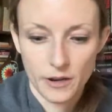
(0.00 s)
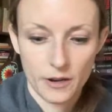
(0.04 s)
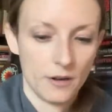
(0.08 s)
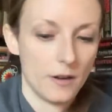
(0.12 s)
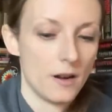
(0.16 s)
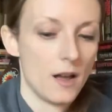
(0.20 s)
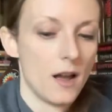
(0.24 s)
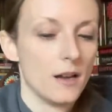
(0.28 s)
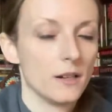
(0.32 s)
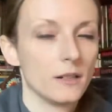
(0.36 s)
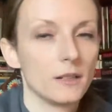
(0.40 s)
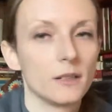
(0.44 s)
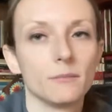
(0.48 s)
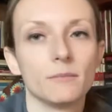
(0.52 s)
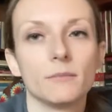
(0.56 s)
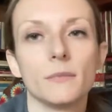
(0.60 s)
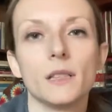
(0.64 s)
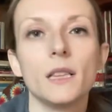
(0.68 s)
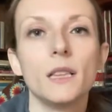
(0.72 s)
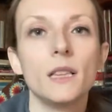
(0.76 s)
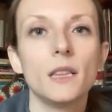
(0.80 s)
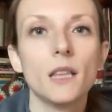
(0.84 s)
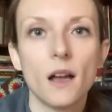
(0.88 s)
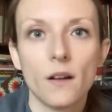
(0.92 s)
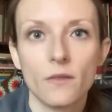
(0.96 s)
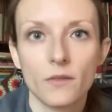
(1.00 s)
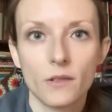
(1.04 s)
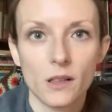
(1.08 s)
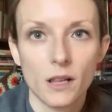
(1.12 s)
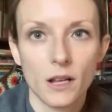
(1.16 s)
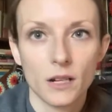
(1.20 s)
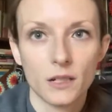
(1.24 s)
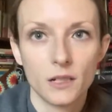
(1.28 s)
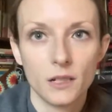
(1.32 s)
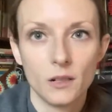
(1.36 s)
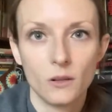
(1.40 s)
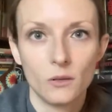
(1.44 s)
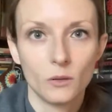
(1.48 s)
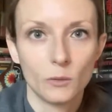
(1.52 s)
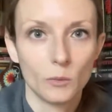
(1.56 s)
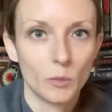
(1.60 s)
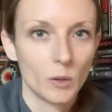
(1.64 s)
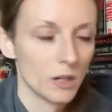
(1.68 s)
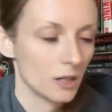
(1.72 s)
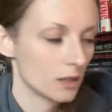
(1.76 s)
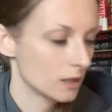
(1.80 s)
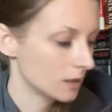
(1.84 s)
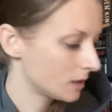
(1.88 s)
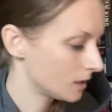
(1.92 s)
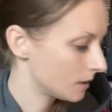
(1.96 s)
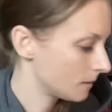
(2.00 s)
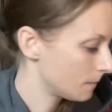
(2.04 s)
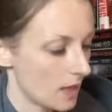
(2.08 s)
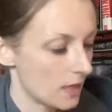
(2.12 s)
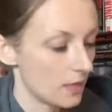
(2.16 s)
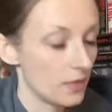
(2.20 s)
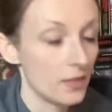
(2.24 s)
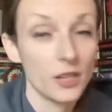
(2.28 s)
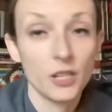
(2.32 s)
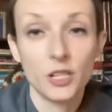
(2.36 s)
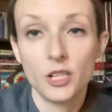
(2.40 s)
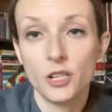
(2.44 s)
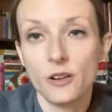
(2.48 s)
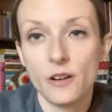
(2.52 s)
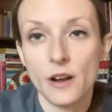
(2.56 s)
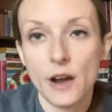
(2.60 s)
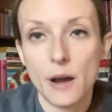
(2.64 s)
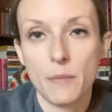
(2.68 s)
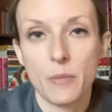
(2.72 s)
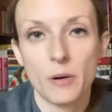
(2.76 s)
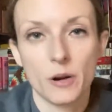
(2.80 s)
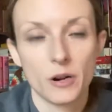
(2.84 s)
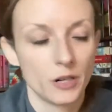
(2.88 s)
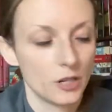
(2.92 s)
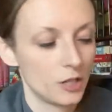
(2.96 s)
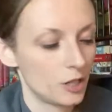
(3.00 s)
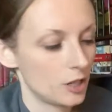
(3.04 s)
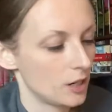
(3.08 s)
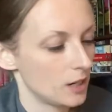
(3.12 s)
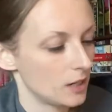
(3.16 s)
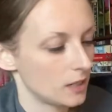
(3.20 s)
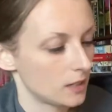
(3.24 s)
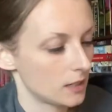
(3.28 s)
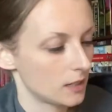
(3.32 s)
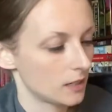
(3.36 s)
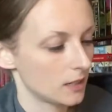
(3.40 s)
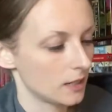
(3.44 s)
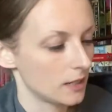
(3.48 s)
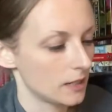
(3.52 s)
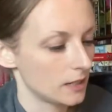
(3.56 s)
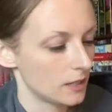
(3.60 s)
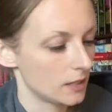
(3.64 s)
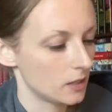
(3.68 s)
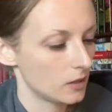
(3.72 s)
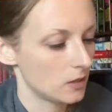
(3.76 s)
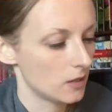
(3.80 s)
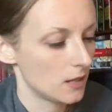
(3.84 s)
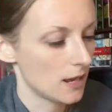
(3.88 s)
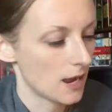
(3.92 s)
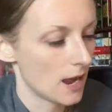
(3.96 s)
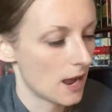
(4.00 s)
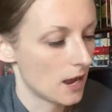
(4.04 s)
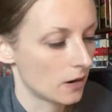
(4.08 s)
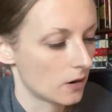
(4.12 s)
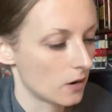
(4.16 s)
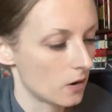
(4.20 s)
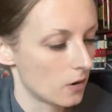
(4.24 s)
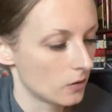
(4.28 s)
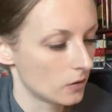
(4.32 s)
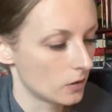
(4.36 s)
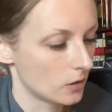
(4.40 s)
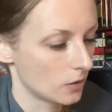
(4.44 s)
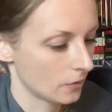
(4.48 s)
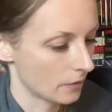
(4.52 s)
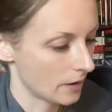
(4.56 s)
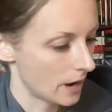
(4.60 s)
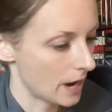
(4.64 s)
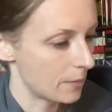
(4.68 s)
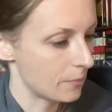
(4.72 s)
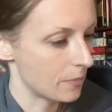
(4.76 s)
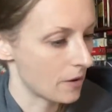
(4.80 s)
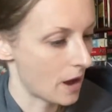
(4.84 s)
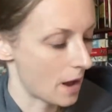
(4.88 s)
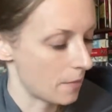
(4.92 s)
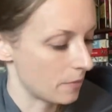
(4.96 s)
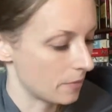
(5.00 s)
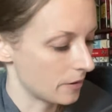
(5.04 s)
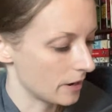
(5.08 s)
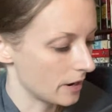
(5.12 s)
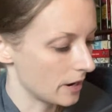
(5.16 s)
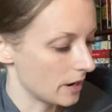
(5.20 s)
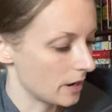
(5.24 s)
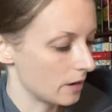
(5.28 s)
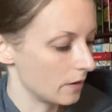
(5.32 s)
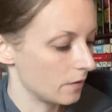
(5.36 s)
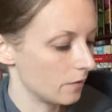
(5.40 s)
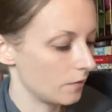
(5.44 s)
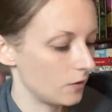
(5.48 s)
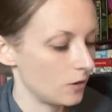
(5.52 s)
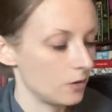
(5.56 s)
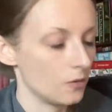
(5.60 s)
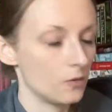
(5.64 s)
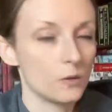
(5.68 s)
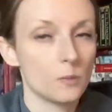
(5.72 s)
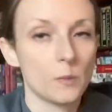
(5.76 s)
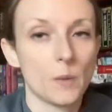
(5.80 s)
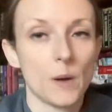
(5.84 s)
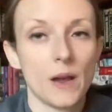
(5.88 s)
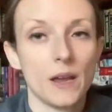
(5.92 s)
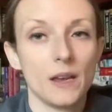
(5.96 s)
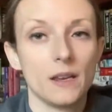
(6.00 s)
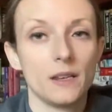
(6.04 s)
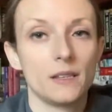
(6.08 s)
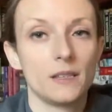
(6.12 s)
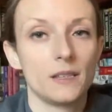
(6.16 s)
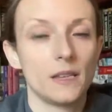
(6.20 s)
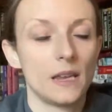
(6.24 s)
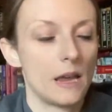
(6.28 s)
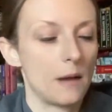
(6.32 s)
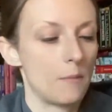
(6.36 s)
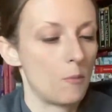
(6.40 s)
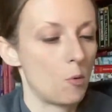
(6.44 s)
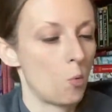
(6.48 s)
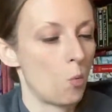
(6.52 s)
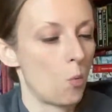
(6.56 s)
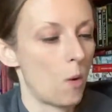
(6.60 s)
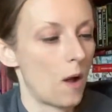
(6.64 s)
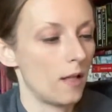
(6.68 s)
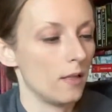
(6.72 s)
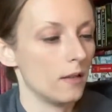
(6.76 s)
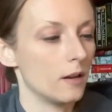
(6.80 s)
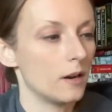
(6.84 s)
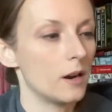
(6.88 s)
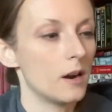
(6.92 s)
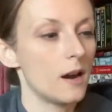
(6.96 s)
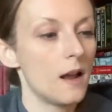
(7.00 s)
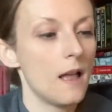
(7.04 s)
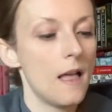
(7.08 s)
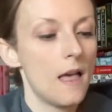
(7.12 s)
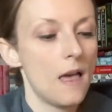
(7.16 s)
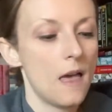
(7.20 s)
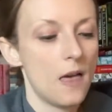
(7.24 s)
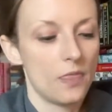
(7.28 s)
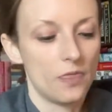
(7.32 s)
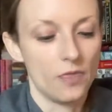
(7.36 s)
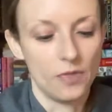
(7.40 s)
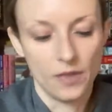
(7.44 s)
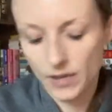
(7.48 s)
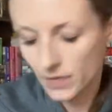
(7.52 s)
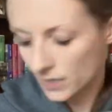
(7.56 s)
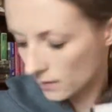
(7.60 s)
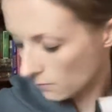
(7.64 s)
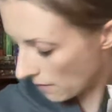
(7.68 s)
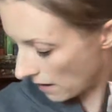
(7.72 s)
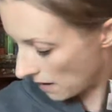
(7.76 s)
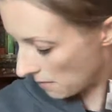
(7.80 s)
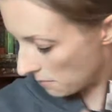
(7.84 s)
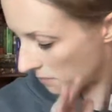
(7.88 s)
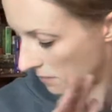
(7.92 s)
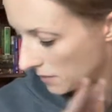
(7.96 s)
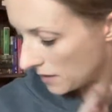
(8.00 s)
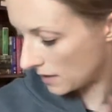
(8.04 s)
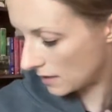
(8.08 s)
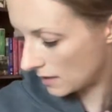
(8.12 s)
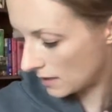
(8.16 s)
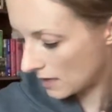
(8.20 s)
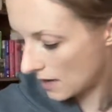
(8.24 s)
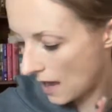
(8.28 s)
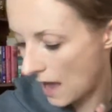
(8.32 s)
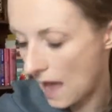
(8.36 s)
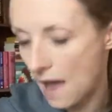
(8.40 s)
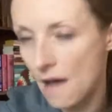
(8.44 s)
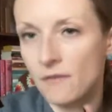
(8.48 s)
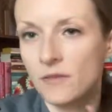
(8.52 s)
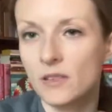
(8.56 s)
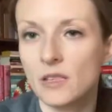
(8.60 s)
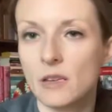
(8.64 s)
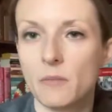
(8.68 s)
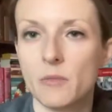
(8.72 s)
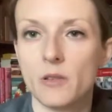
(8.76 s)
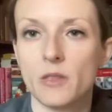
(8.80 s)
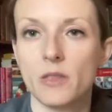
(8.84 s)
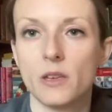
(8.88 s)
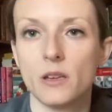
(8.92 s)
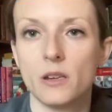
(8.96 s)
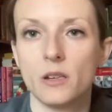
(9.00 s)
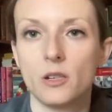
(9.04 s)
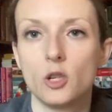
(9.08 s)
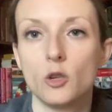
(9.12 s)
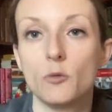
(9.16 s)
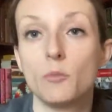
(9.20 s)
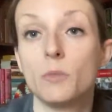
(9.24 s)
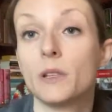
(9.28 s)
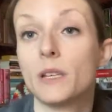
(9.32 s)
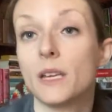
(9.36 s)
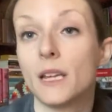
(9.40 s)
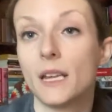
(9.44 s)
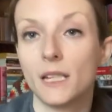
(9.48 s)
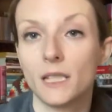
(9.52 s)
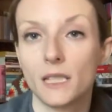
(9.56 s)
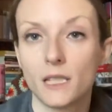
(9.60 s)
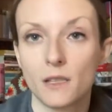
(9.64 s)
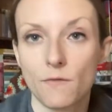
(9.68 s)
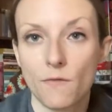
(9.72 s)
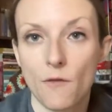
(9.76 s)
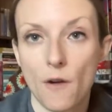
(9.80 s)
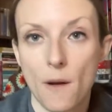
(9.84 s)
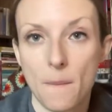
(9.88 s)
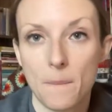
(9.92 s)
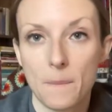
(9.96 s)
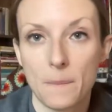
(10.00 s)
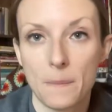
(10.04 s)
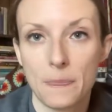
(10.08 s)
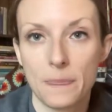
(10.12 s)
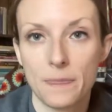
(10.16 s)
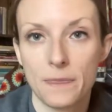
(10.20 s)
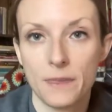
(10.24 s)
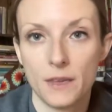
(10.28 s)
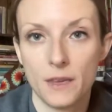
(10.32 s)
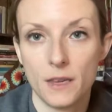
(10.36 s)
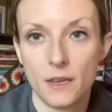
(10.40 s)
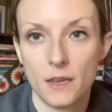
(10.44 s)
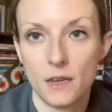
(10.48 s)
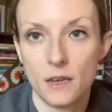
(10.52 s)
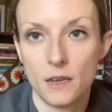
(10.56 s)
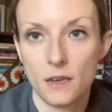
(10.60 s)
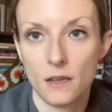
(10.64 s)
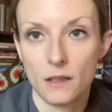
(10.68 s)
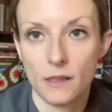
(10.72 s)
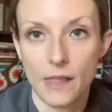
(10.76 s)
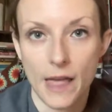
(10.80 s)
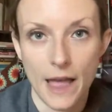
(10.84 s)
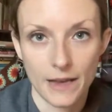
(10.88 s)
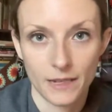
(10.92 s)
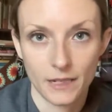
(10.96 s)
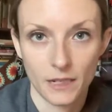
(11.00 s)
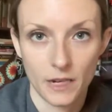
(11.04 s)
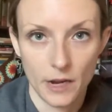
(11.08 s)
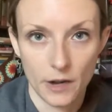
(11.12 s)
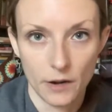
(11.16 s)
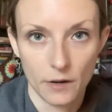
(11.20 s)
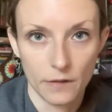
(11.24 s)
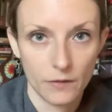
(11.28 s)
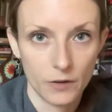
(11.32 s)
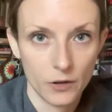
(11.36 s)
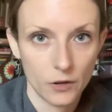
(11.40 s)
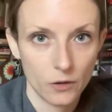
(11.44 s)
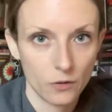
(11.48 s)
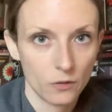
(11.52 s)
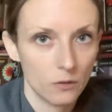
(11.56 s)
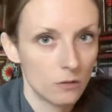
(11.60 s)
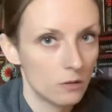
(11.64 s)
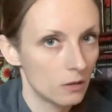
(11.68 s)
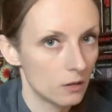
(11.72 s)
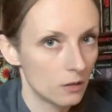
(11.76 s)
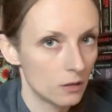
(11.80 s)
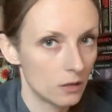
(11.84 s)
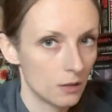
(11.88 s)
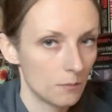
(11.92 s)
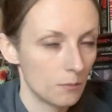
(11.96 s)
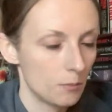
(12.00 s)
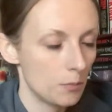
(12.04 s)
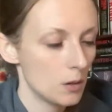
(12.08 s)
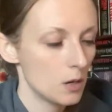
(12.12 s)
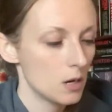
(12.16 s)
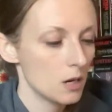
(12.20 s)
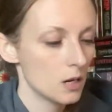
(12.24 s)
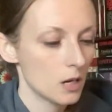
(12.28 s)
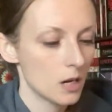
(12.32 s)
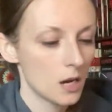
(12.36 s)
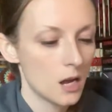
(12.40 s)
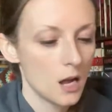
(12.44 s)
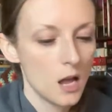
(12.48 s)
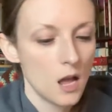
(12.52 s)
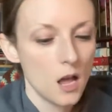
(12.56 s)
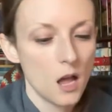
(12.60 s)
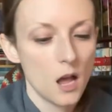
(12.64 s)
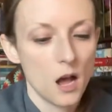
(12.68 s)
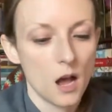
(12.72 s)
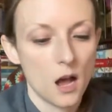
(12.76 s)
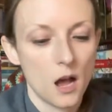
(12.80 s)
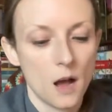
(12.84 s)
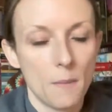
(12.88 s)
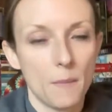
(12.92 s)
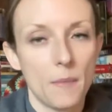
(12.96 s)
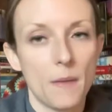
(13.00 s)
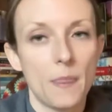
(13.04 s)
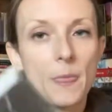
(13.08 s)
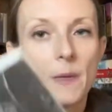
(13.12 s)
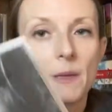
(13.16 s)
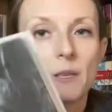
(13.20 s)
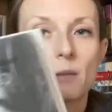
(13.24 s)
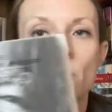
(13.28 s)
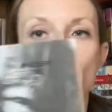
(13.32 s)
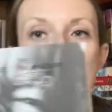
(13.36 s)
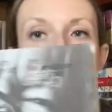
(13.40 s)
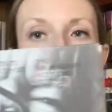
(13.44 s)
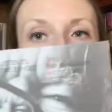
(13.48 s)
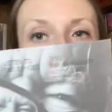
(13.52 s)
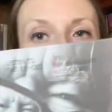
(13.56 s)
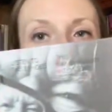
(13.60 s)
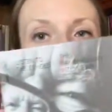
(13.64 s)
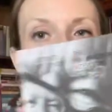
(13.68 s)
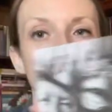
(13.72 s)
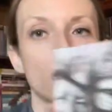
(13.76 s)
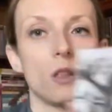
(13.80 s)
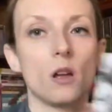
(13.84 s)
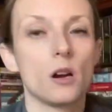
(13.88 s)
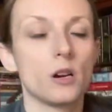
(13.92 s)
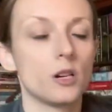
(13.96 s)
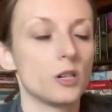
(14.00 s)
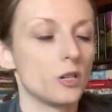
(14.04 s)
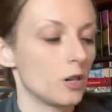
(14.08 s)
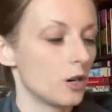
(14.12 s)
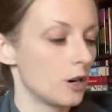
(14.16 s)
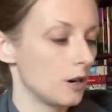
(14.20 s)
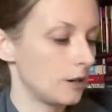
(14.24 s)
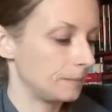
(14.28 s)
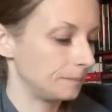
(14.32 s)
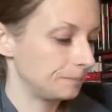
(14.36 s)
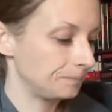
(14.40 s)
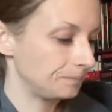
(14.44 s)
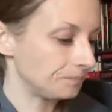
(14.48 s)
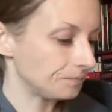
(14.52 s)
or not, love collecting old books. This year I purchased Listen to the Echoes, the Ray Bradbury interviews by Sam Weller. This might have some of the duplicates from the last interview book, but this one is much larger.